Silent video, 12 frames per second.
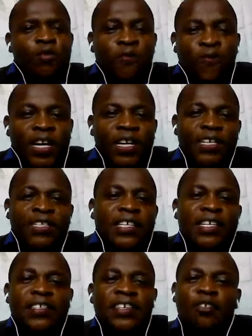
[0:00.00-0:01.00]
You will find
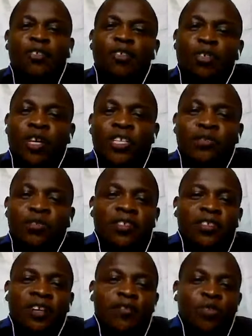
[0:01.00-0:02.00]
it easier to
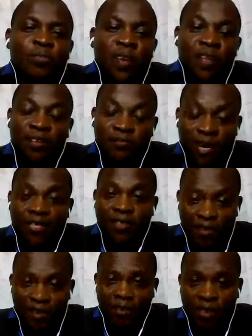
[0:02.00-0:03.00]
trust yourself to make the
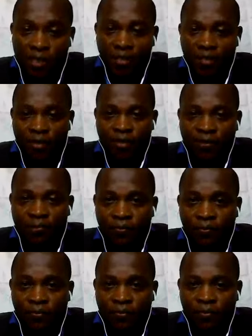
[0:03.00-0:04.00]
right decisions.
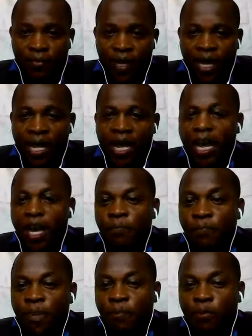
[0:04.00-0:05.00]

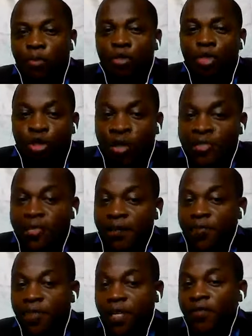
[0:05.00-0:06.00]
And people who
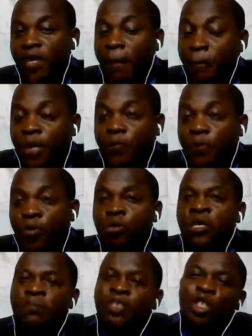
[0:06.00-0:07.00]
trust themselves are
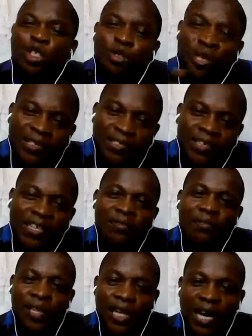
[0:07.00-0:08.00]
people who can be
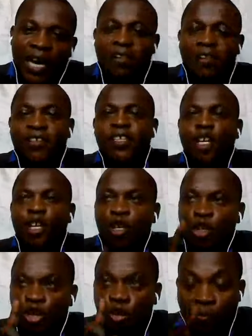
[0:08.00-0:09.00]
trusted by others
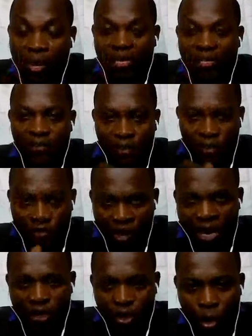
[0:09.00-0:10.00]
to make
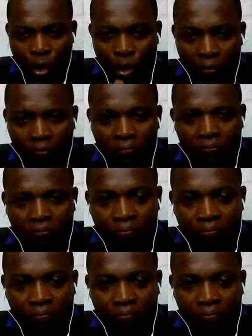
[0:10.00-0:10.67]
the right call.